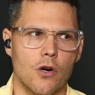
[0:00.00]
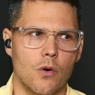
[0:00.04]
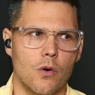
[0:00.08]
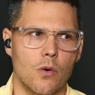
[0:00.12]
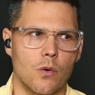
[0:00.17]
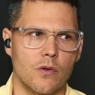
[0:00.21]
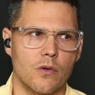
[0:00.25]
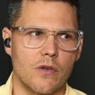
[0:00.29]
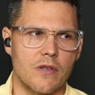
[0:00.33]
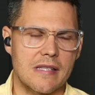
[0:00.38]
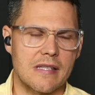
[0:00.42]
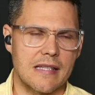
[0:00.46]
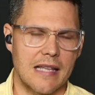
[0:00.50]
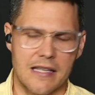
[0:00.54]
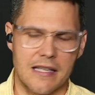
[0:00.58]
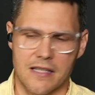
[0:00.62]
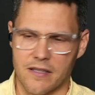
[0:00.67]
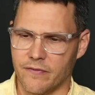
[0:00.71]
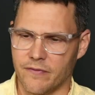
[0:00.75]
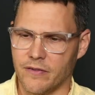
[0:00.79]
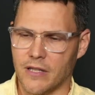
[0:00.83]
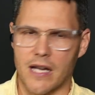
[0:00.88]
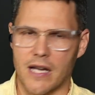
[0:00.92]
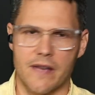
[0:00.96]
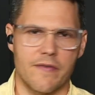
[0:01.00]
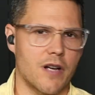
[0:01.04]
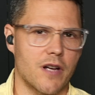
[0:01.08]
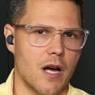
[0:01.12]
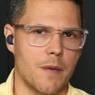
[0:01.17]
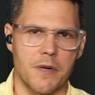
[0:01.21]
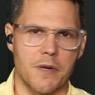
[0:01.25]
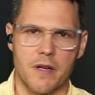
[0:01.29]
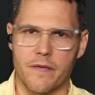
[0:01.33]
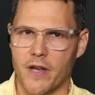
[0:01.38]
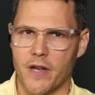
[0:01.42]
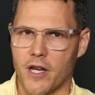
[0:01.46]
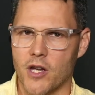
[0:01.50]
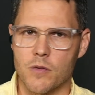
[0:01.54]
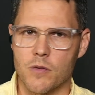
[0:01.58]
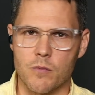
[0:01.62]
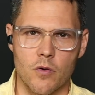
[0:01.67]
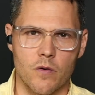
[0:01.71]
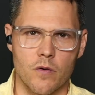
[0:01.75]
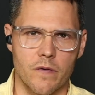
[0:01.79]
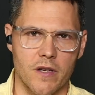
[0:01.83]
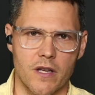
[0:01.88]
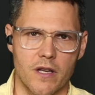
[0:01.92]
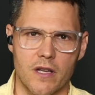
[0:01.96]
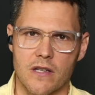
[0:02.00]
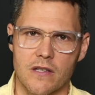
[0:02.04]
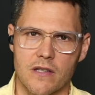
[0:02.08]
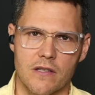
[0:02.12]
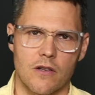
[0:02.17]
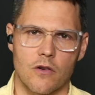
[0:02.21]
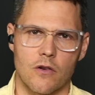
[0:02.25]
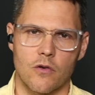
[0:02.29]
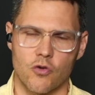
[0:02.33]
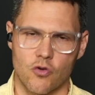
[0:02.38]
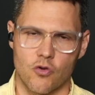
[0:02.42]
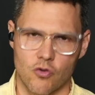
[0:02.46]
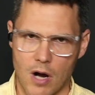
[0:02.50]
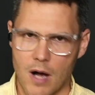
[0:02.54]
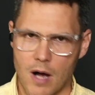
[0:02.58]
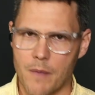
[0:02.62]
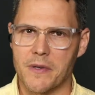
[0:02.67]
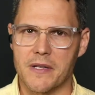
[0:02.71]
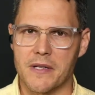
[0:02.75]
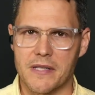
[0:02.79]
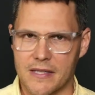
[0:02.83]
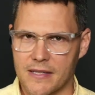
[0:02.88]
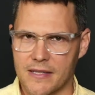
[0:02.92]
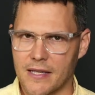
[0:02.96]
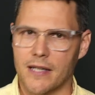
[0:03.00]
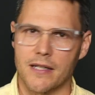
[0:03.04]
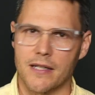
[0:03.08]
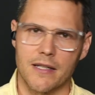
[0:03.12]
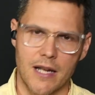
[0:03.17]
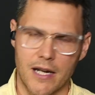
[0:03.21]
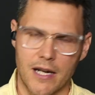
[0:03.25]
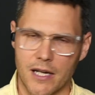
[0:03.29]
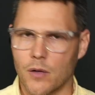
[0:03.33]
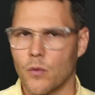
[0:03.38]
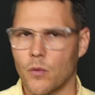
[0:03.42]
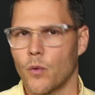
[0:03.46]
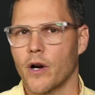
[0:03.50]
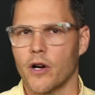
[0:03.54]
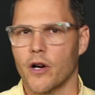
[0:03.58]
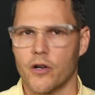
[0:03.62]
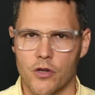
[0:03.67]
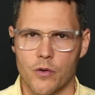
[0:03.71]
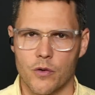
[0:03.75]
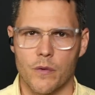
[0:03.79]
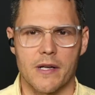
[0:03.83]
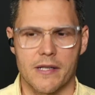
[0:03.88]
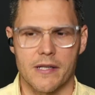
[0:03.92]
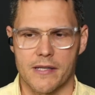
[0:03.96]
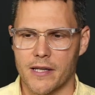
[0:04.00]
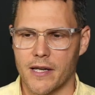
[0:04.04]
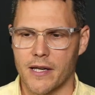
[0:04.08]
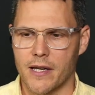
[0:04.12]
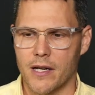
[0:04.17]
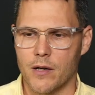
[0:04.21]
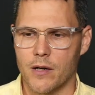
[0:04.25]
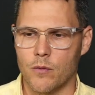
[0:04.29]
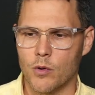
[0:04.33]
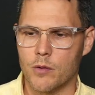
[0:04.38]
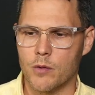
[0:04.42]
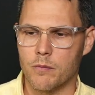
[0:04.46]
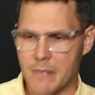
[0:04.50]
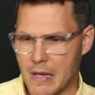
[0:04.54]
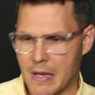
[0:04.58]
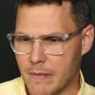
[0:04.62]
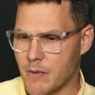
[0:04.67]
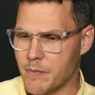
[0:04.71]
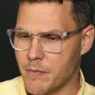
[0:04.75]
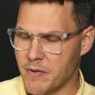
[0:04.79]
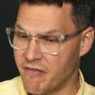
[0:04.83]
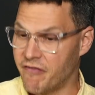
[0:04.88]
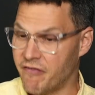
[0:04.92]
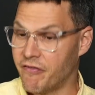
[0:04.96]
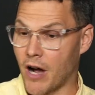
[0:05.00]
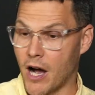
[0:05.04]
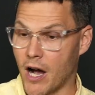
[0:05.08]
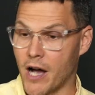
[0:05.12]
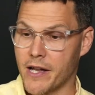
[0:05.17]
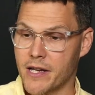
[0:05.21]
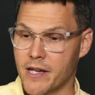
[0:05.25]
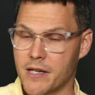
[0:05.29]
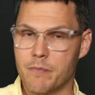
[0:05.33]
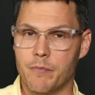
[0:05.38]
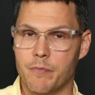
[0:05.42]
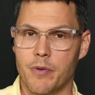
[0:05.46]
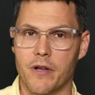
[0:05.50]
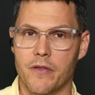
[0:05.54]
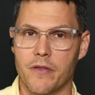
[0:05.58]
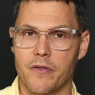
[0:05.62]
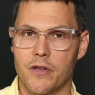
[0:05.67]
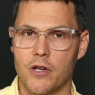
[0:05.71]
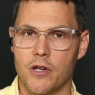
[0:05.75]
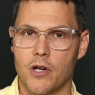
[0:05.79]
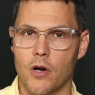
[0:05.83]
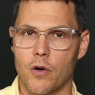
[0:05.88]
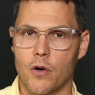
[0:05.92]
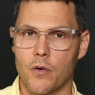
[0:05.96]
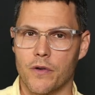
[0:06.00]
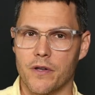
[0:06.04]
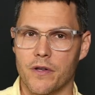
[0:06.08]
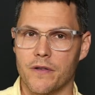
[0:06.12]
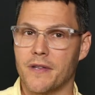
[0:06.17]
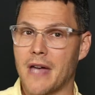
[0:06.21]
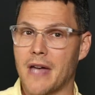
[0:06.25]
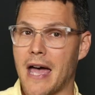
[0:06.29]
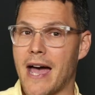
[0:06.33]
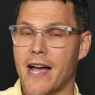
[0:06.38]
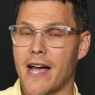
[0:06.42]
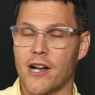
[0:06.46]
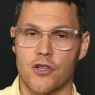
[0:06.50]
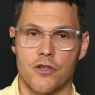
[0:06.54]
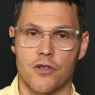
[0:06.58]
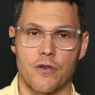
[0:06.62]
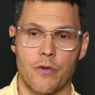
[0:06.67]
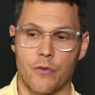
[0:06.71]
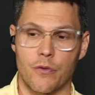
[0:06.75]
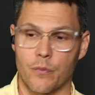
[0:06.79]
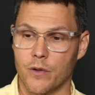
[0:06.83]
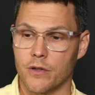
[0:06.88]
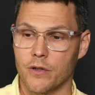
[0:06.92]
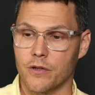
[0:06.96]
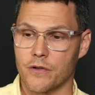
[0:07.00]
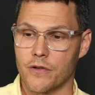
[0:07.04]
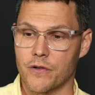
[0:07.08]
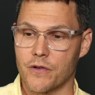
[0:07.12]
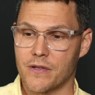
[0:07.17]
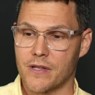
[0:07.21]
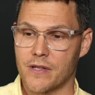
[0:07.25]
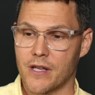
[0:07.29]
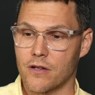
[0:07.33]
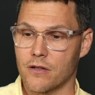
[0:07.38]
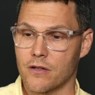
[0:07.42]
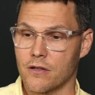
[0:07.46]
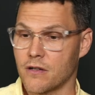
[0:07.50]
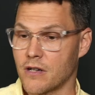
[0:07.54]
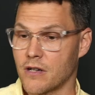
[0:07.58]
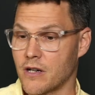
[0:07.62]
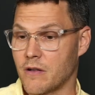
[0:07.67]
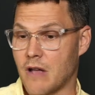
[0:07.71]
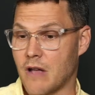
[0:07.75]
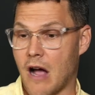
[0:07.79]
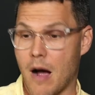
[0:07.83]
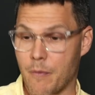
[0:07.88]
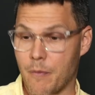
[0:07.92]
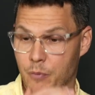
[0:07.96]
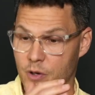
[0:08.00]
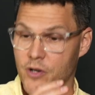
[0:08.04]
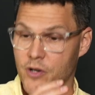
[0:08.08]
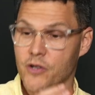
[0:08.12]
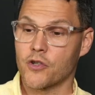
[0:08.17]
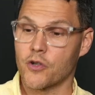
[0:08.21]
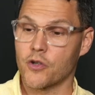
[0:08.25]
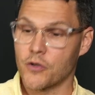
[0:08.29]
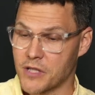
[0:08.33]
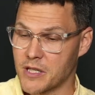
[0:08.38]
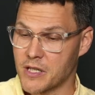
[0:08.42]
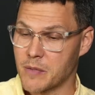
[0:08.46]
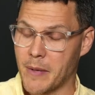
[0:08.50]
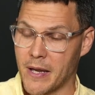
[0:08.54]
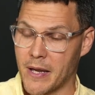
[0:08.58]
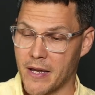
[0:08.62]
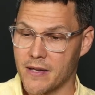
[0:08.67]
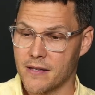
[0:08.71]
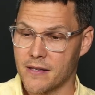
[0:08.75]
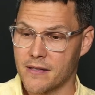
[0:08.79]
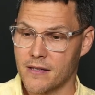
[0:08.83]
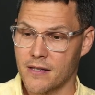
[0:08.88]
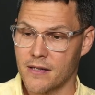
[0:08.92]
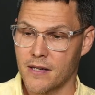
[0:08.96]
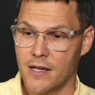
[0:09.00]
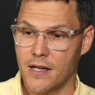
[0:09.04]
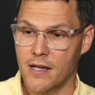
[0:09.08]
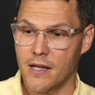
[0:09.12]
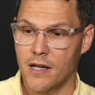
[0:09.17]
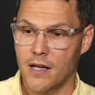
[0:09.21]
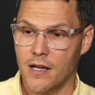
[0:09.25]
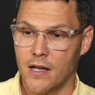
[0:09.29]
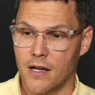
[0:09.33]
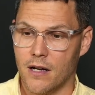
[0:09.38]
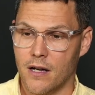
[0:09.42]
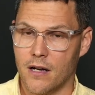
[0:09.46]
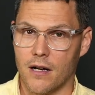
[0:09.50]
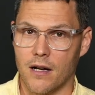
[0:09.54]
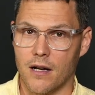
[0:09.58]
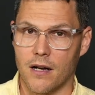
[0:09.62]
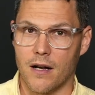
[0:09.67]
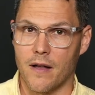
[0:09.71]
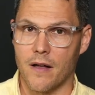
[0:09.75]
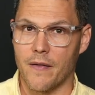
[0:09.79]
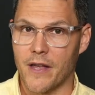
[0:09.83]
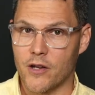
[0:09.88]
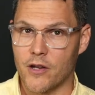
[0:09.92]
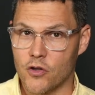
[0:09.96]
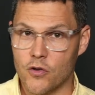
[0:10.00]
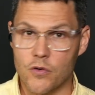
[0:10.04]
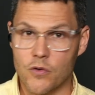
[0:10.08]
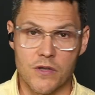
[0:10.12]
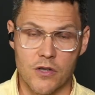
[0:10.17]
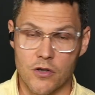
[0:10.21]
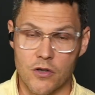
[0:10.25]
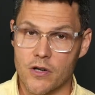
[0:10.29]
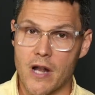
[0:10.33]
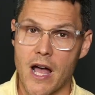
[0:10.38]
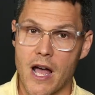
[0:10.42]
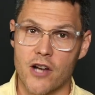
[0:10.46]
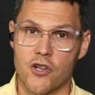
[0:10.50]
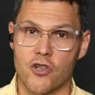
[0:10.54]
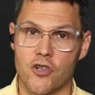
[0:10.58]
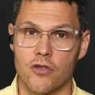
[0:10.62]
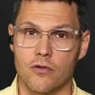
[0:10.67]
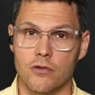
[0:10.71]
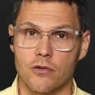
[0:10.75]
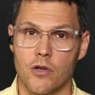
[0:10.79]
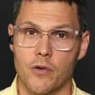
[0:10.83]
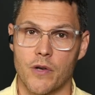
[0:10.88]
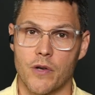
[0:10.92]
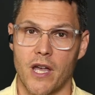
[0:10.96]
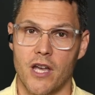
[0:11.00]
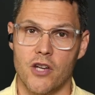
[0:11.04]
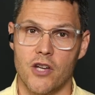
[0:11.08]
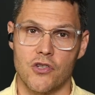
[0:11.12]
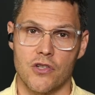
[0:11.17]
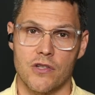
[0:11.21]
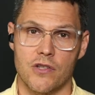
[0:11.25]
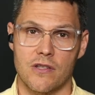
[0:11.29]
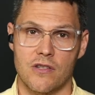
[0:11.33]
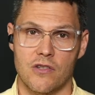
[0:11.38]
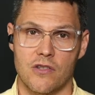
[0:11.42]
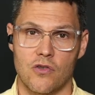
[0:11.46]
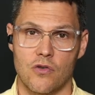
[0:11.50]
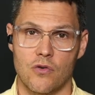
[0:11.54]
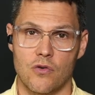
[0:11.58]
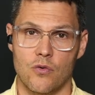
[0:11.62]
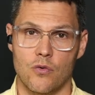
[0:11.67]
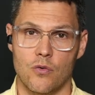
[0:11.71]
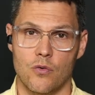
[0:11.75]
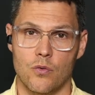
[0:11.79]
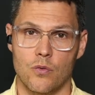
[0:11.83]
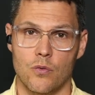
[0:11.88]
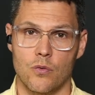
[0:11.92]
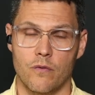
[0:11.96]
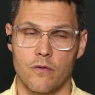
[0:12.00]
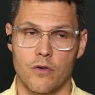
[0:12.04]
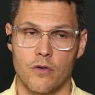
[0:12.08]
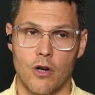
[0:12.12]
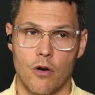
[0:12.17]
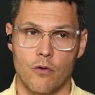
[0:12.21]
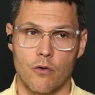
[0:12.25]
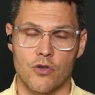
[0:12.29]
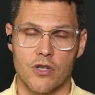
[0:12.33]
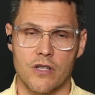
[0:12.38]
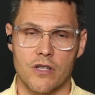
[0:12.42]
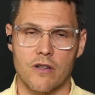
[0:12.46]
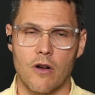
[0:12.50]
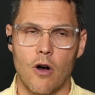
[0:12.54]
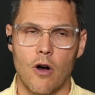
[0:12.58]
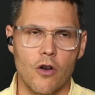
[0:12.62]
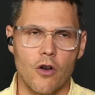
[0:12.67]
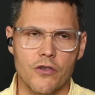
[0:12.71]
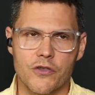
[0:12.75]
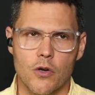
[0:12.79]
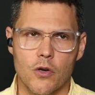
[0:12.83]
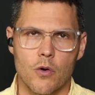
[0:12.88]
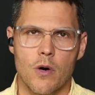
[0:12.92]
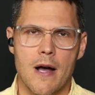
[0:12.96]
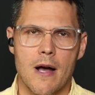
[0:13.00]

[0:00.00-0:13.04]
slice of life, coming of age movies or dramas set in anywhere USA would maybe be fine, but the action thrillers that are operate in a certain space, that use international locations to, just also.